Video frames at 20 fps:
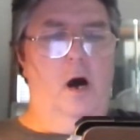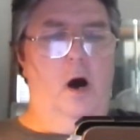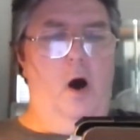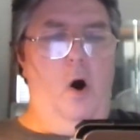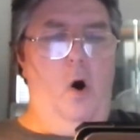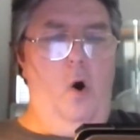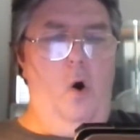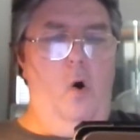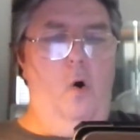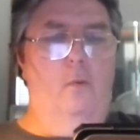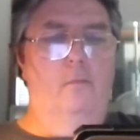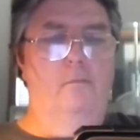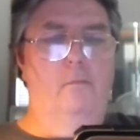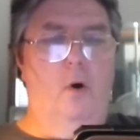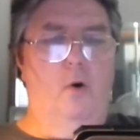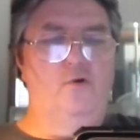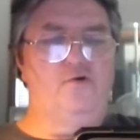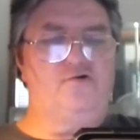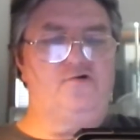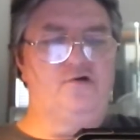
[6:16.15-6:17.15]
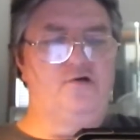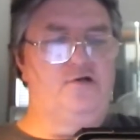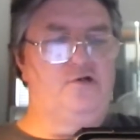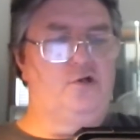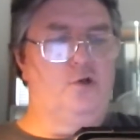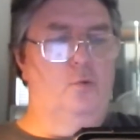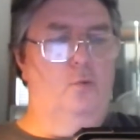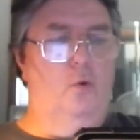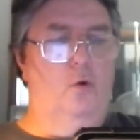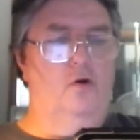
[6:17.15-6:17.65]
Home mostly
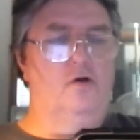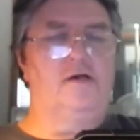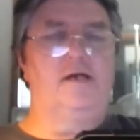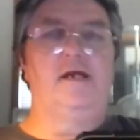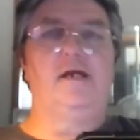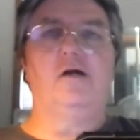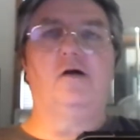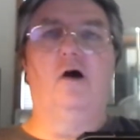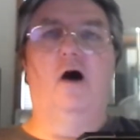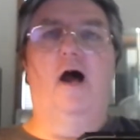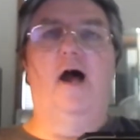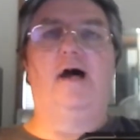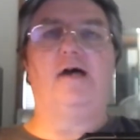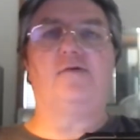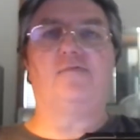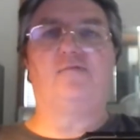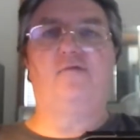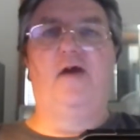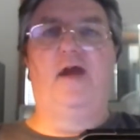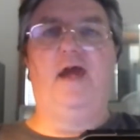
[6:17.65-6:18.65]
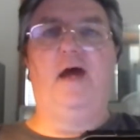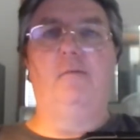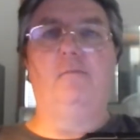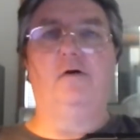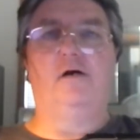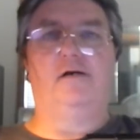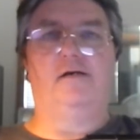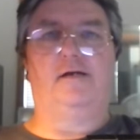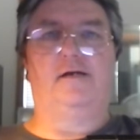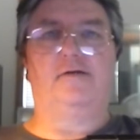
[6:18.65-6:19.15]
to working class
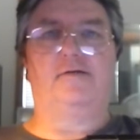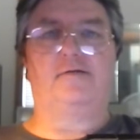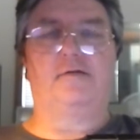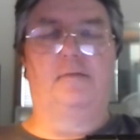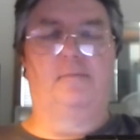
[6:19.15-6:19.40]
families.